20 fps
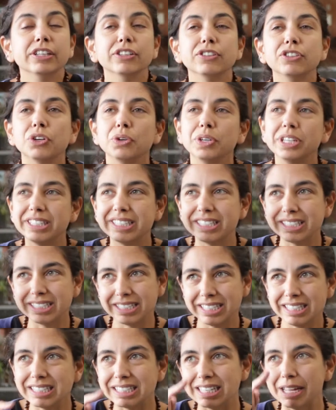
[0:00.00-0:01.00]
So it's a
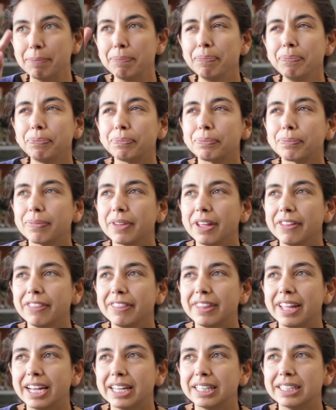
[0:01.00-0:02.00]
system
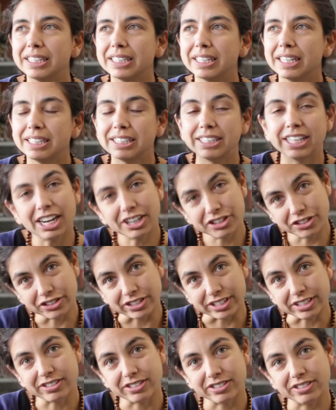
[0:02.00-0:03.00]
that
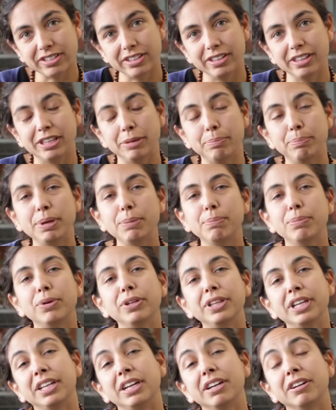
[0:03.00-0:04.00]
targets the
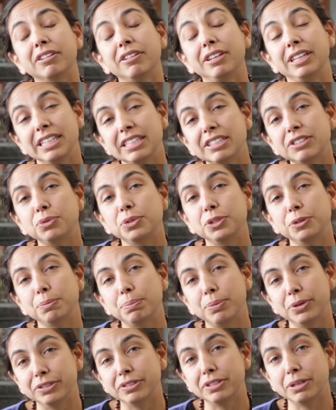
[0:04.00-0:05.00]
people that are least
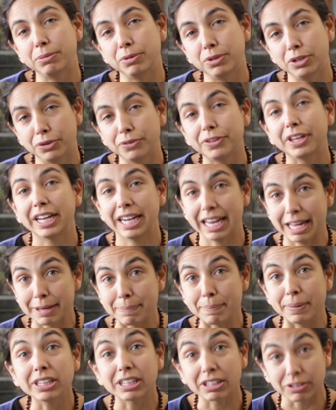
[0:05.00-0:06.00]
responsible of the
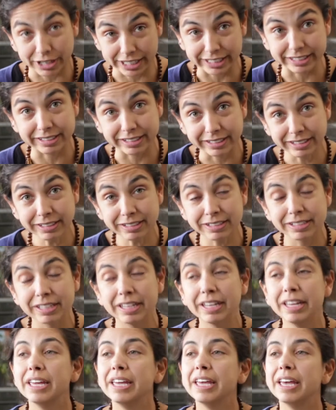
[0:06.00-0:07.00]
climate crisis,
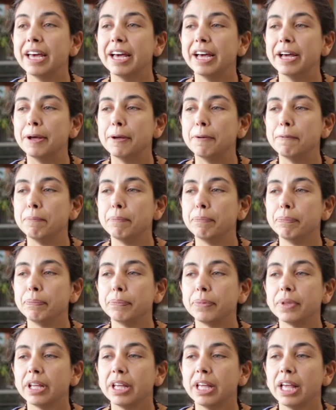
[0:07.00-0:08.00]

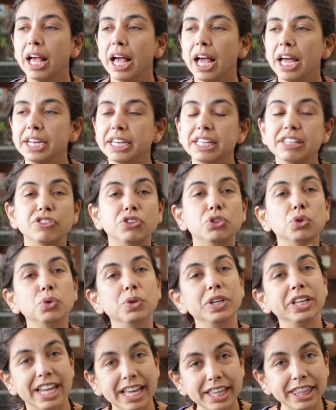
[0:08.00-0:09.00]
and it's
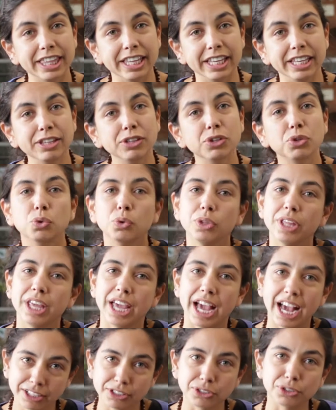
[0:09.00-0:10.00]
doing nothing to
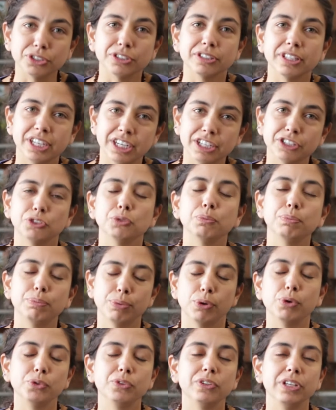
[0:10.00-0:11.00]
the actors that are
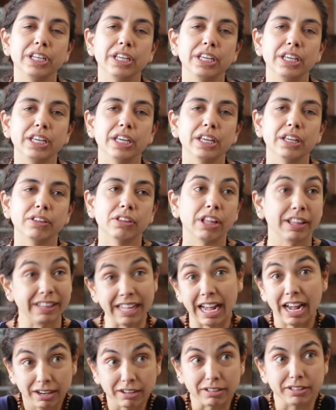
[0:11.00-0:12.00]
supposedly, that
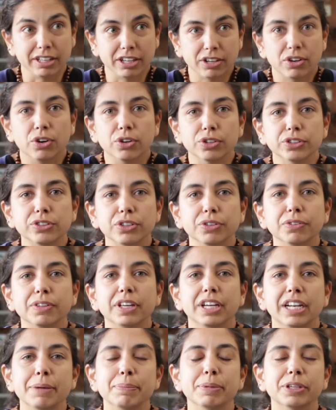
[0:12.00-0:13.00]
are the cause of
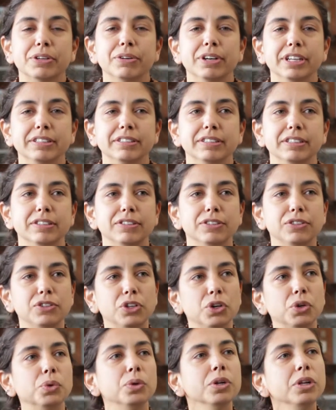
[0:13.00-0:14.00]
the climate crisis.
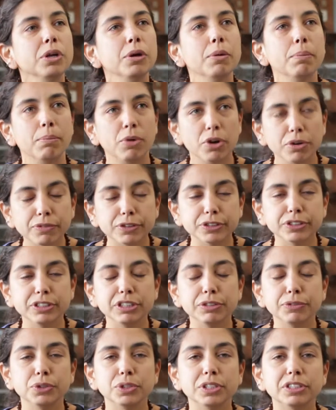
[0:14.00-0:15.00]
So more
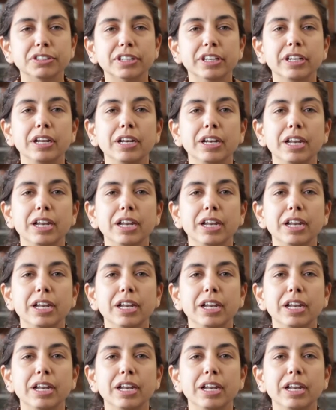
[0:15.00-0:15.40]
fossil fuels are